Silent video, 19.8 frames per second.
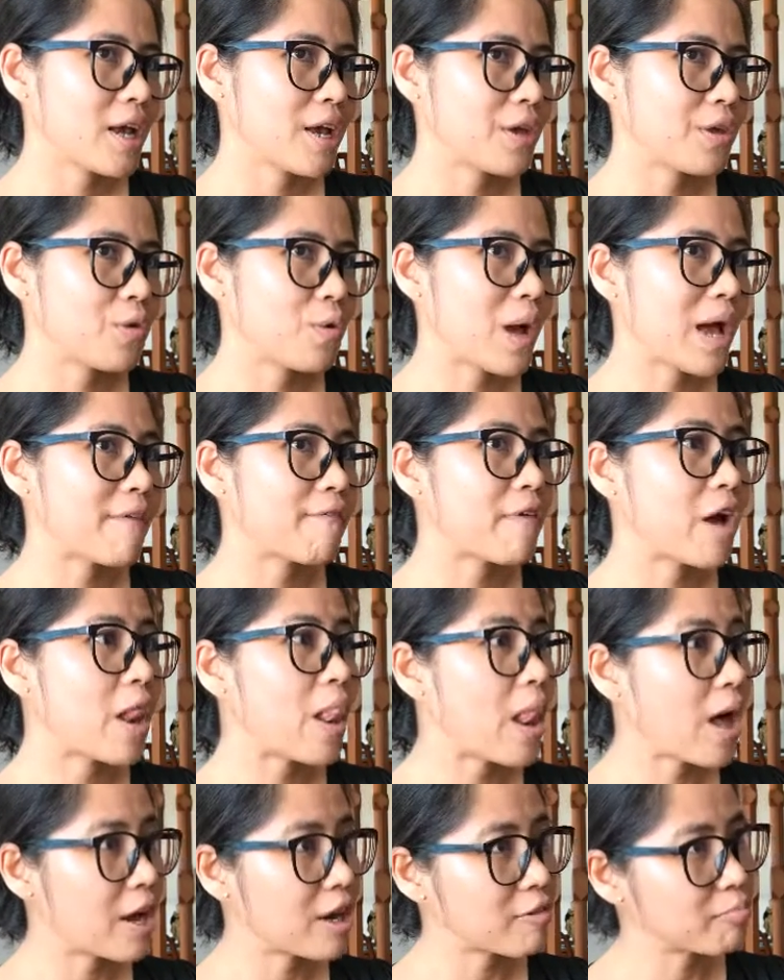you have a
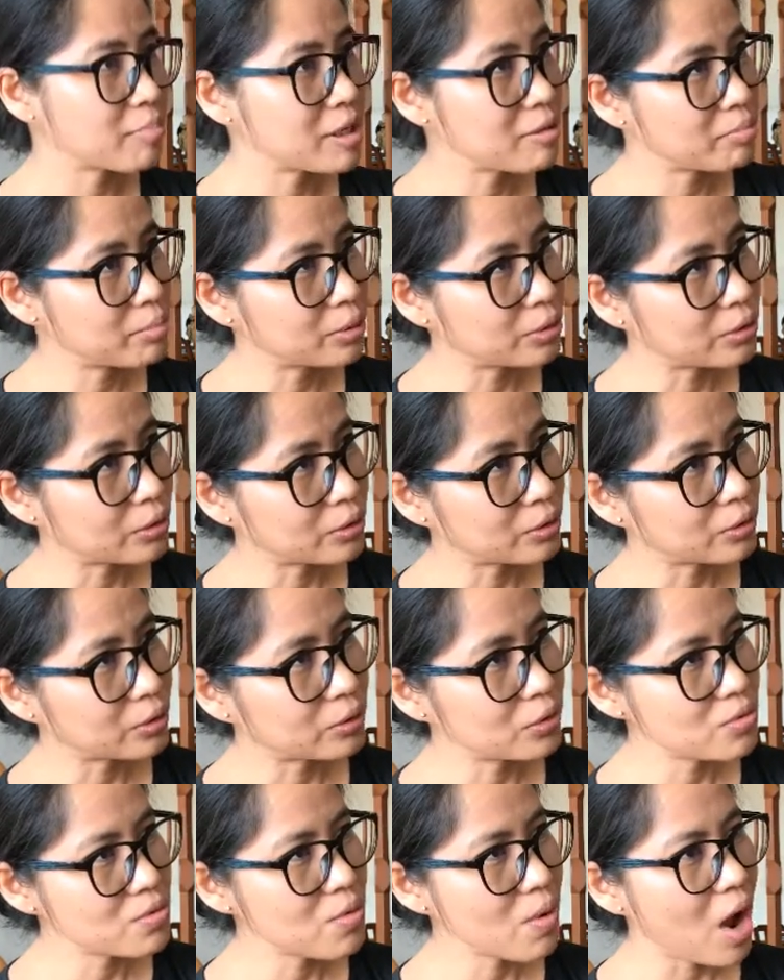lot of people
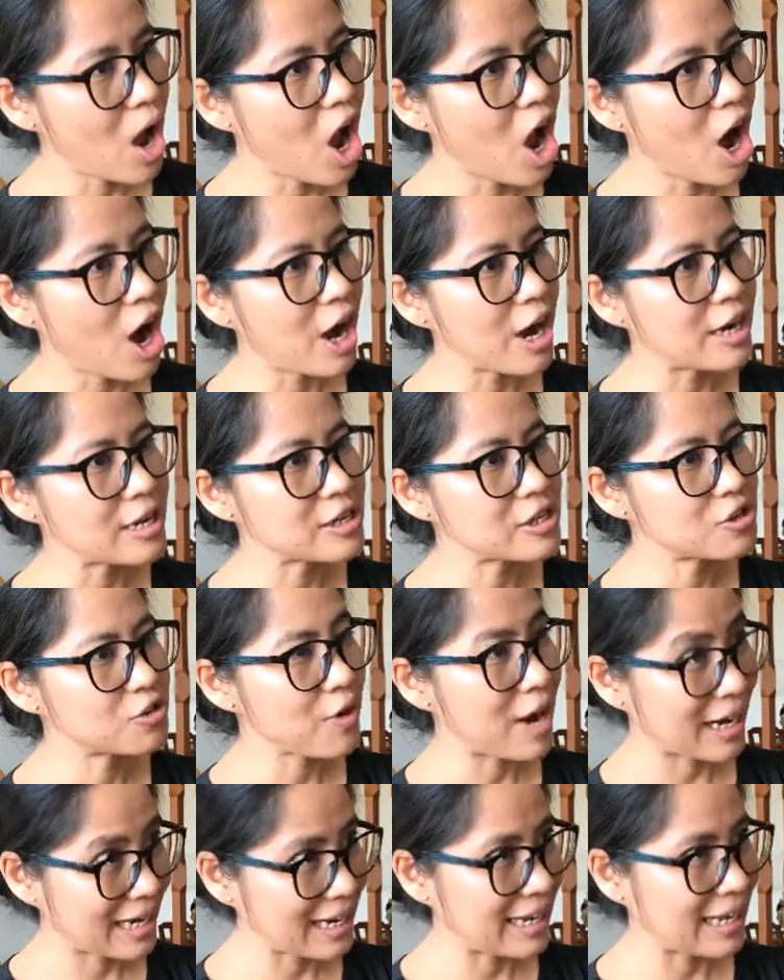who are
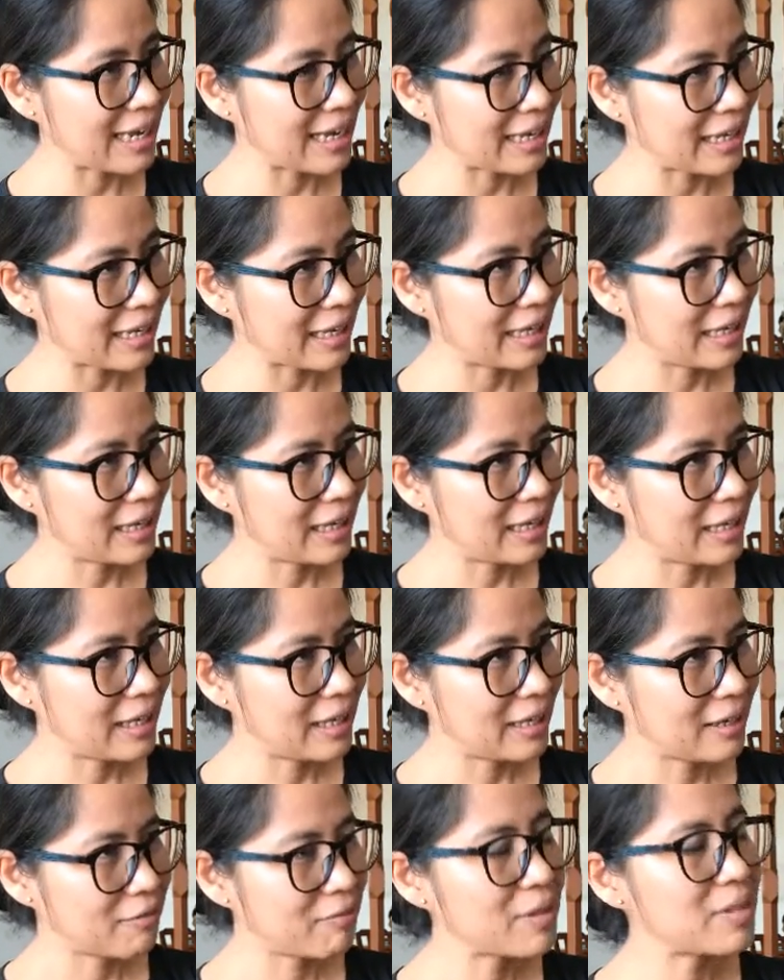struggling
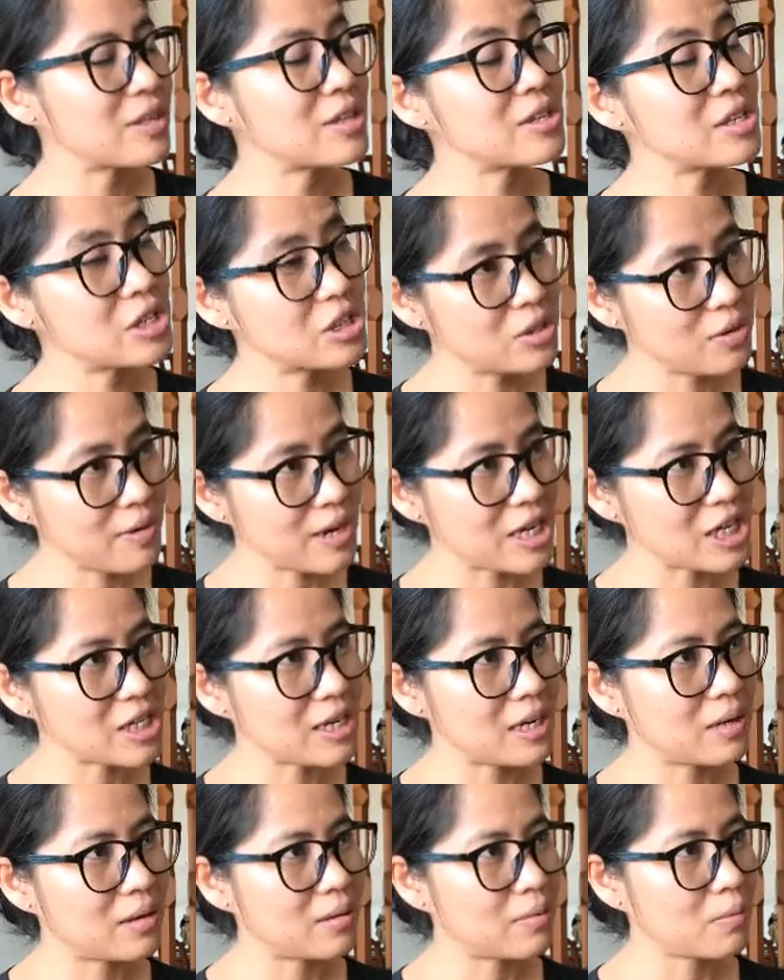with the
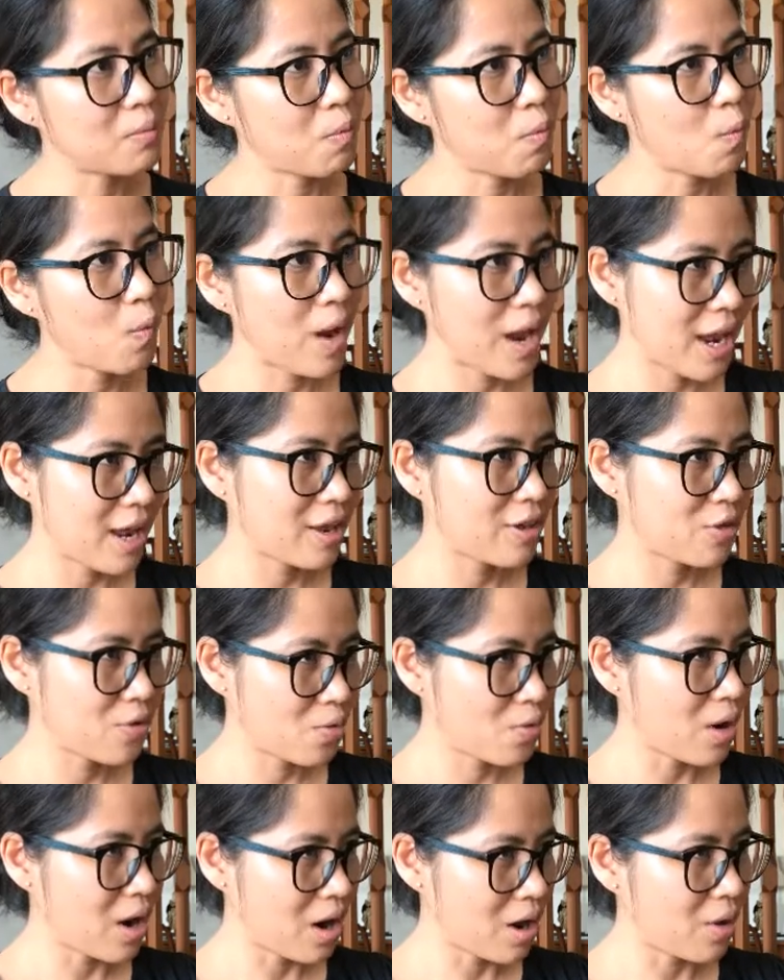situation where
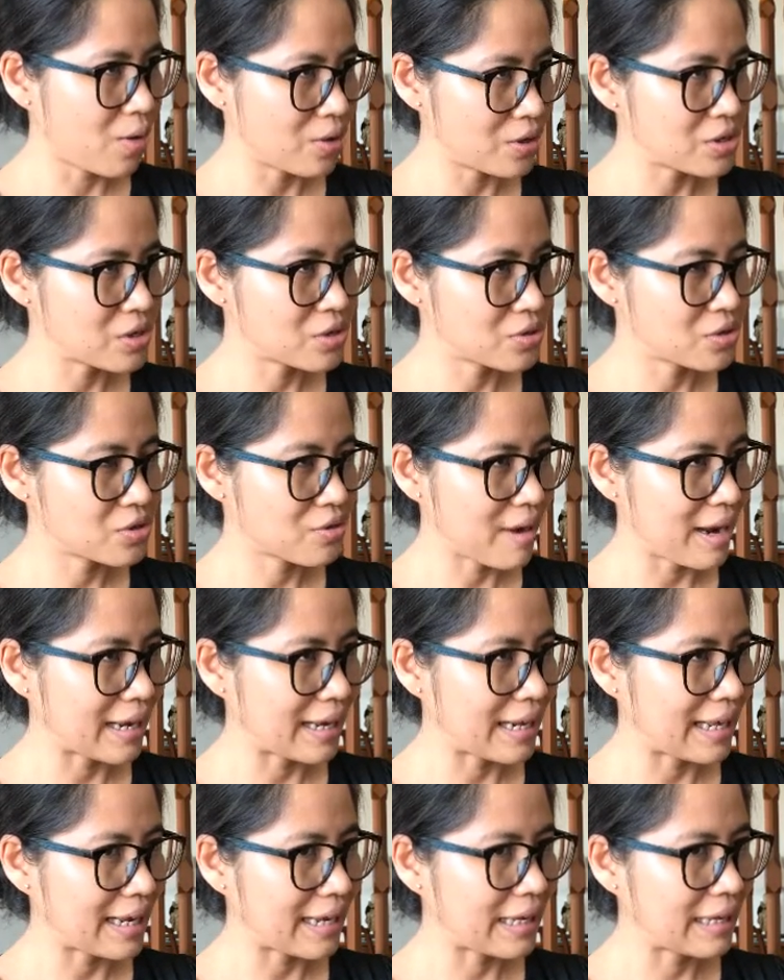you are also
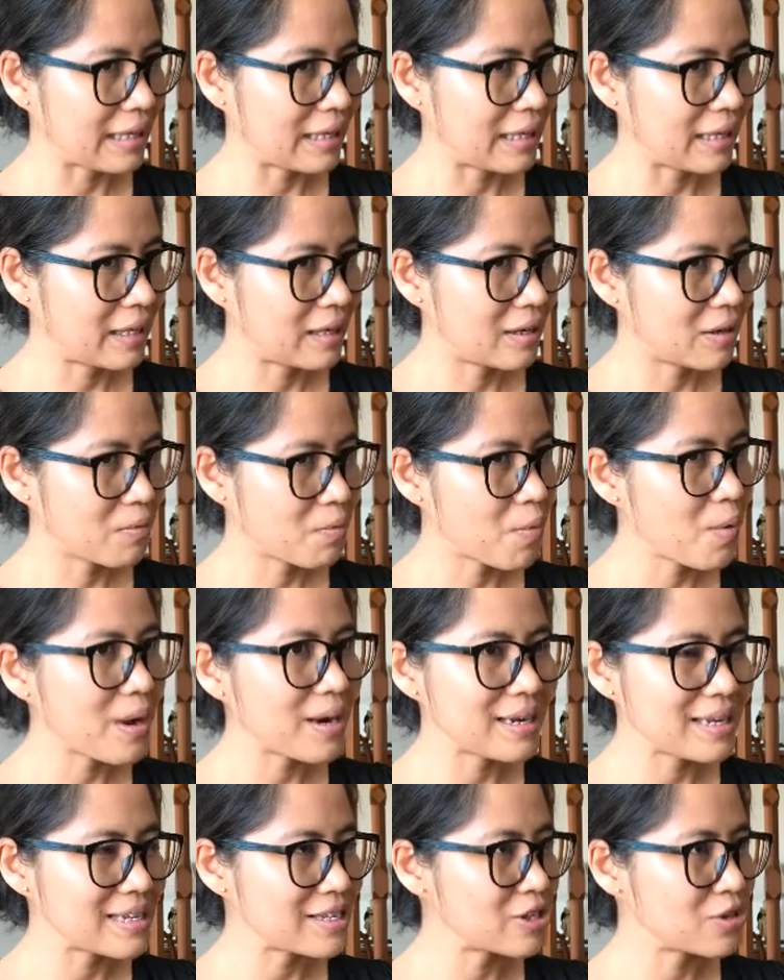struggling.
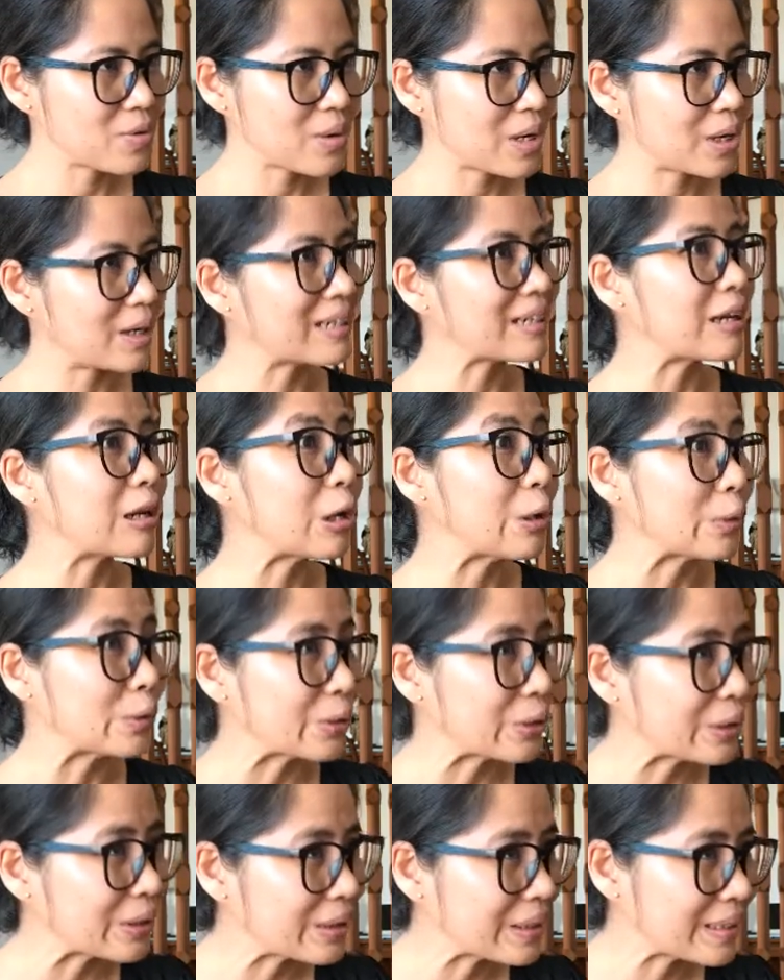One is you are not alone.
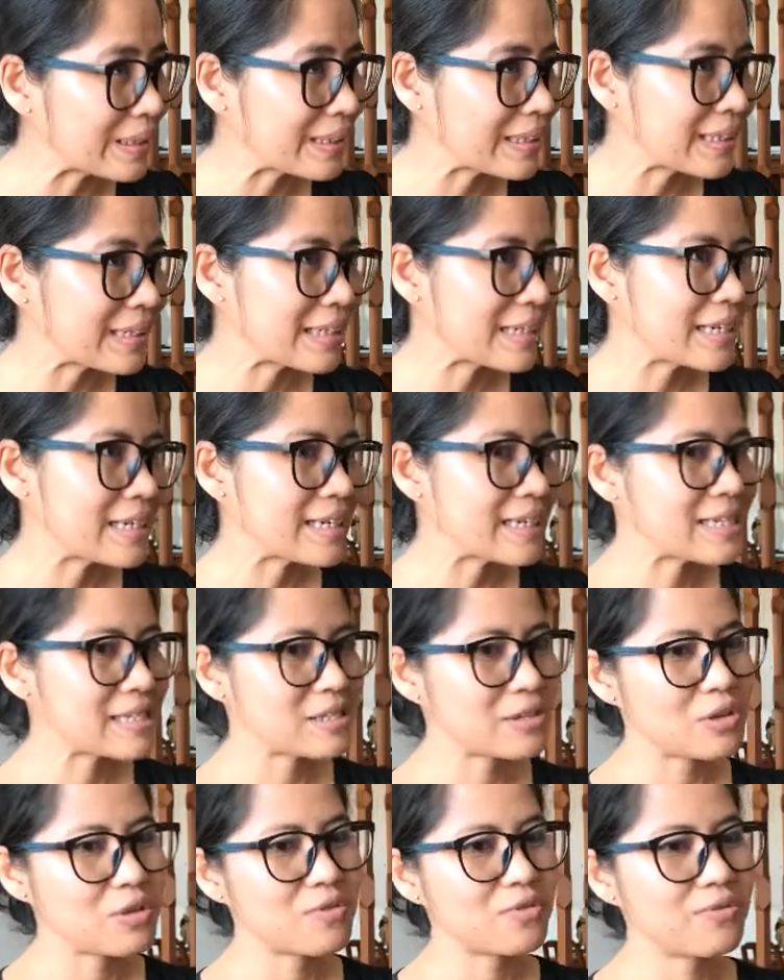
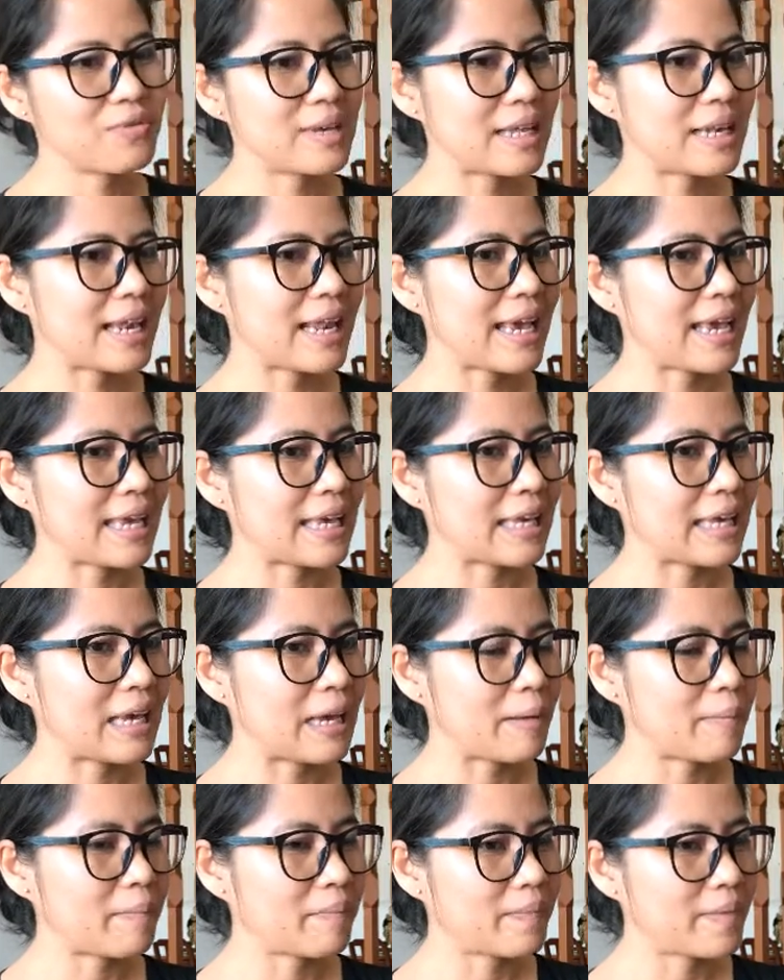So you feel like
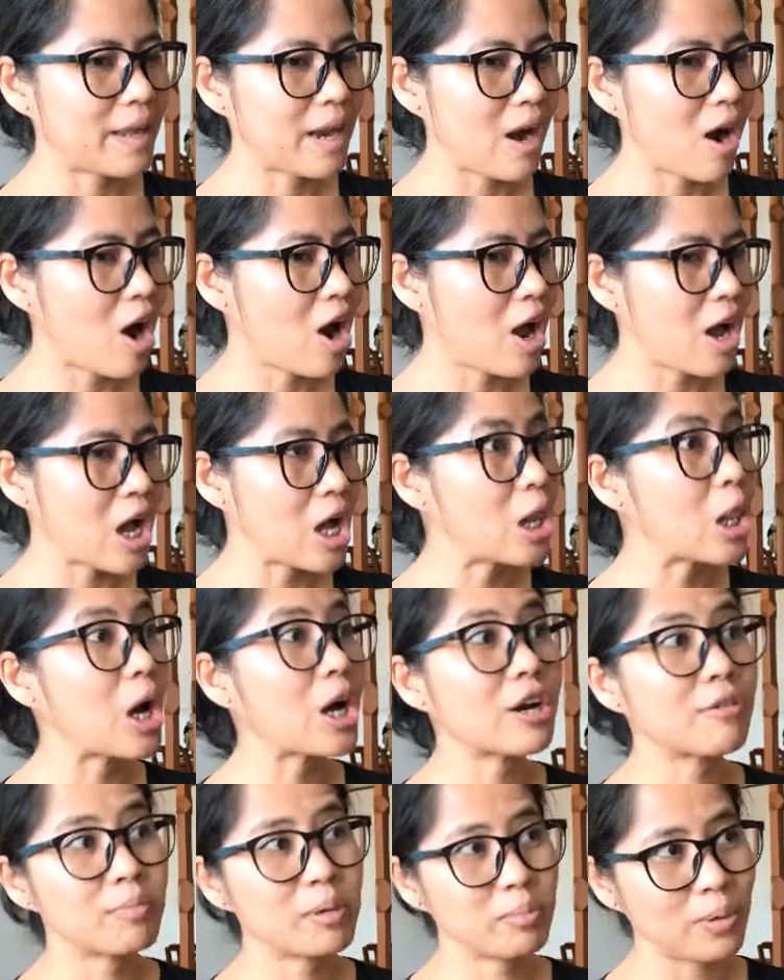um, there are a
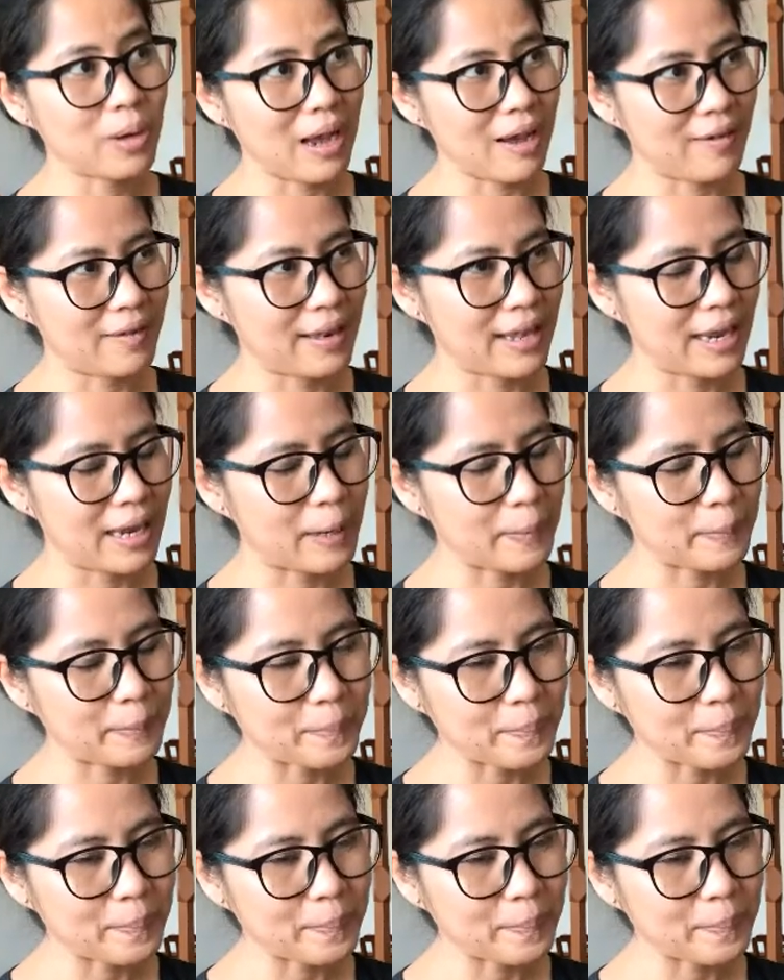lot of people out there.